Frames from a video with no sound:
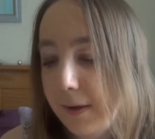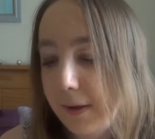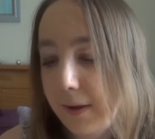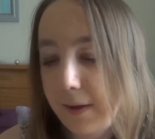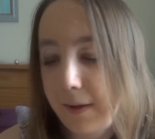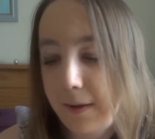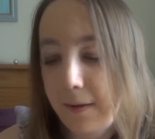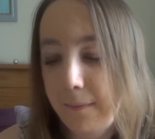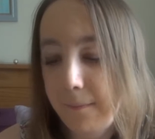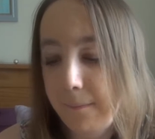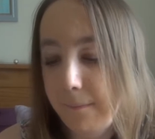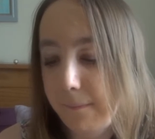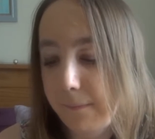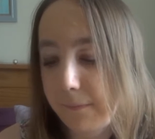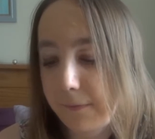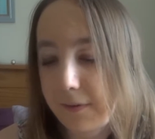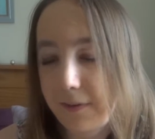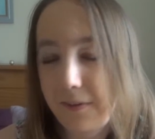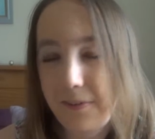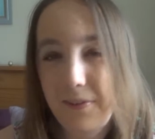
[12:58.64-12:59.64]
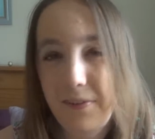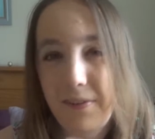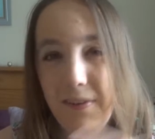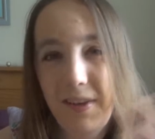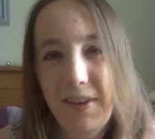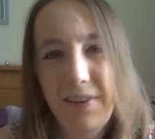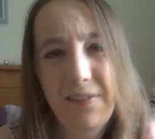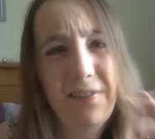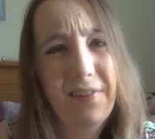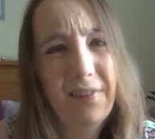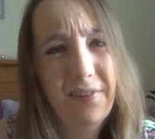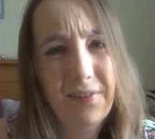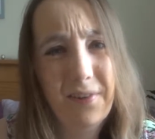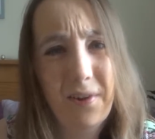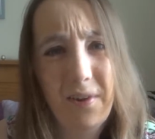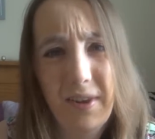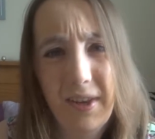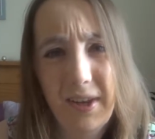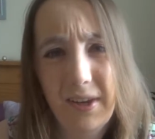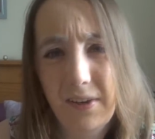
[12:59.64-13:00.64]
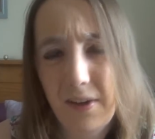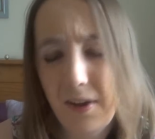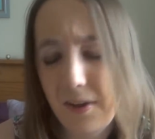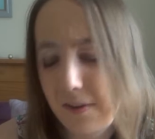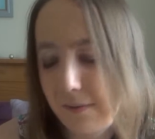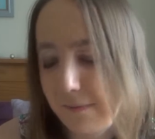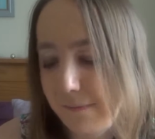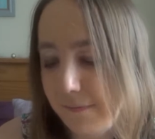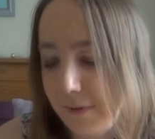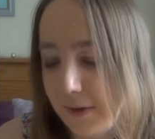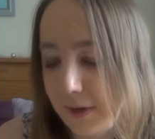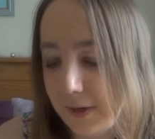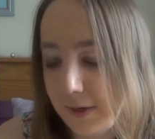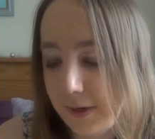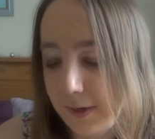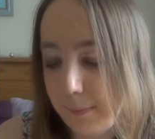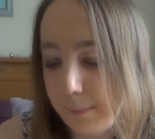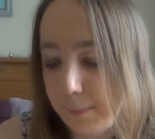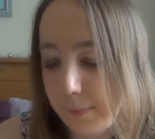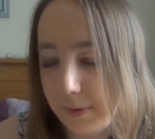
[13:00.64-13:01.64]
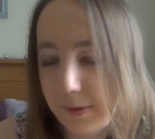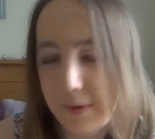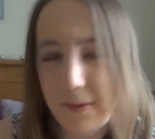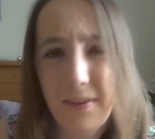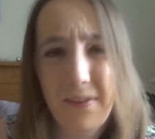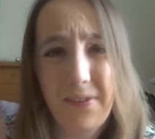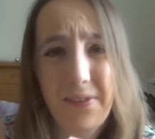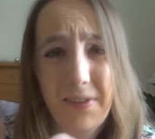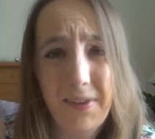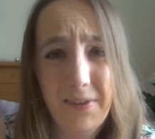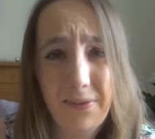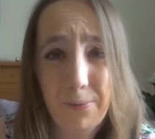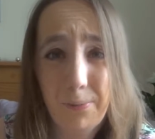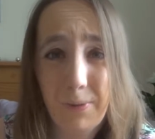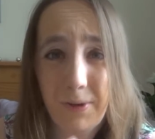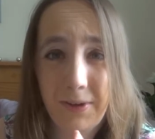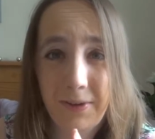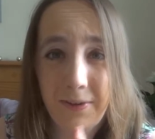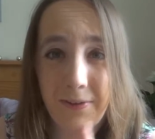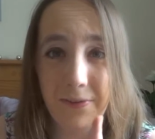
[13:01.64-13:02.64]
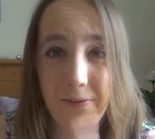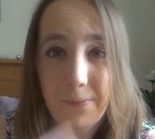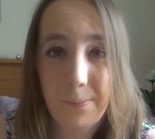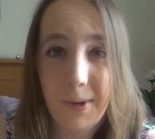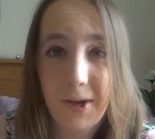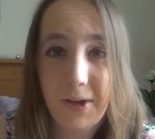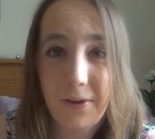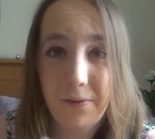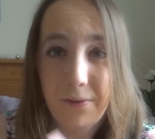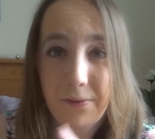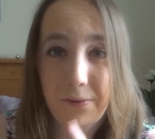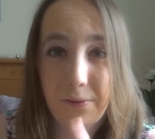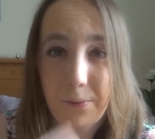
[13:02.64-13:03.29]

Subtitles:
because it's just got that kind of vibe. Because this one smells